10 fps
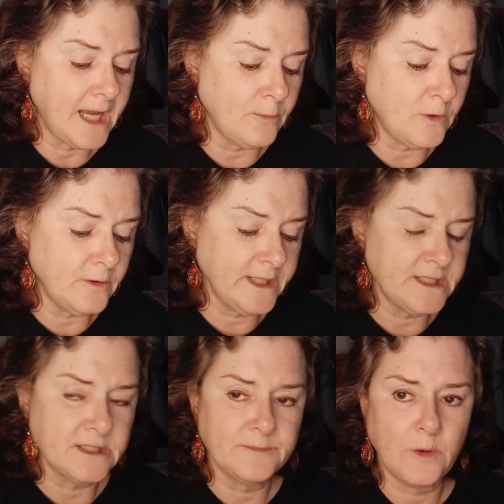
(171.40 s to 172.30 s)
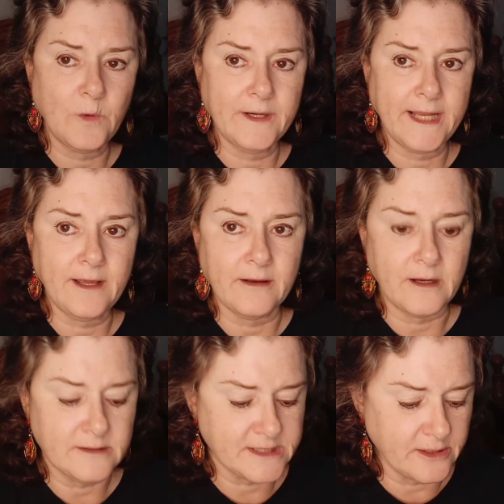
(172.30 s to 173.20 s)
I wanted to point out
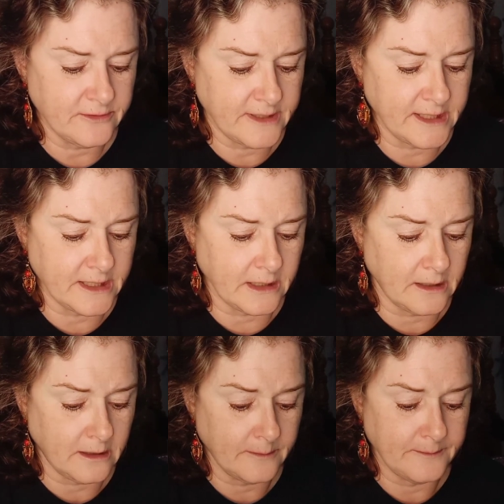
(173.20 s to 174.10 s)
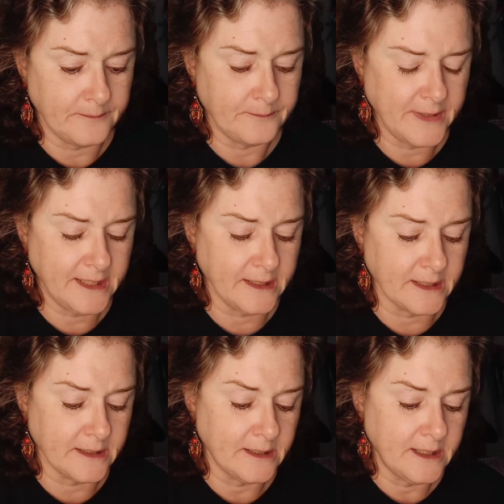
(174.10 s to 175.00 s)
also that
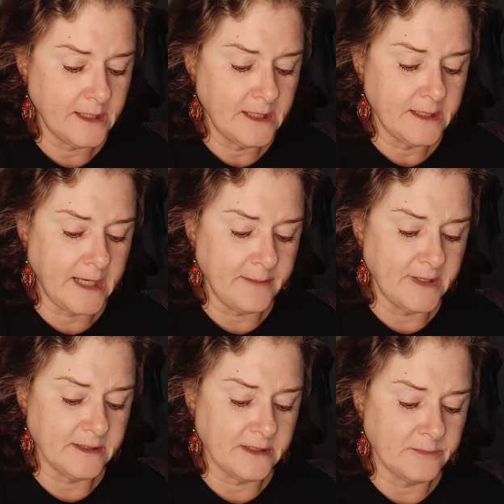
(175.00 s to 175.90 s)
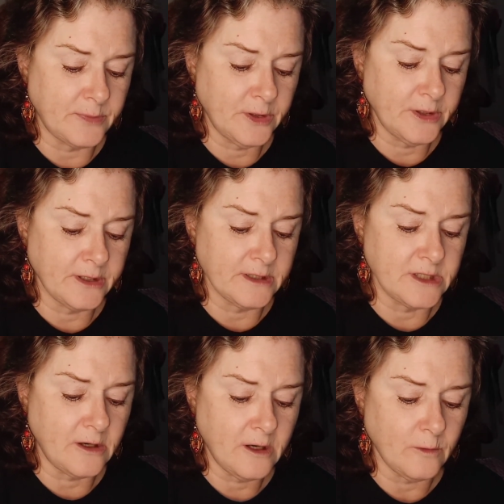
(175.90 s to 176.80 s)
Mina naming the bird
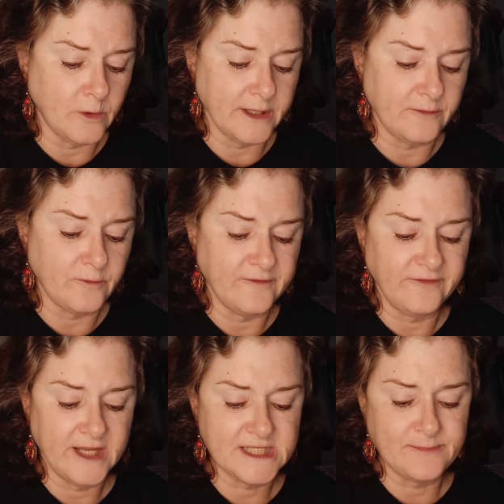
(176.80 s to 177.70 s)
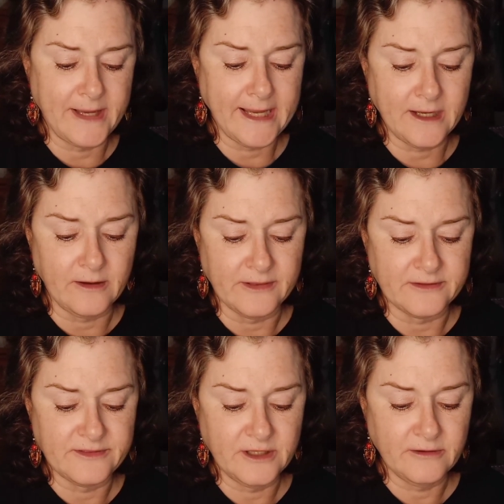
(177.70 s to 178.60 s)
Darwin reflects back on the
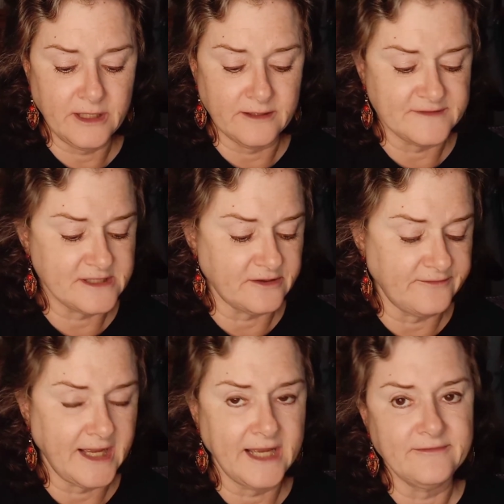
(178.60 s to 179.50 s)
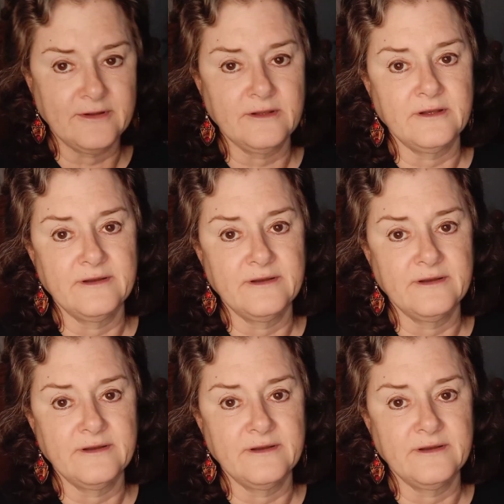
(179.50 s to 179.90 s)
theory of survival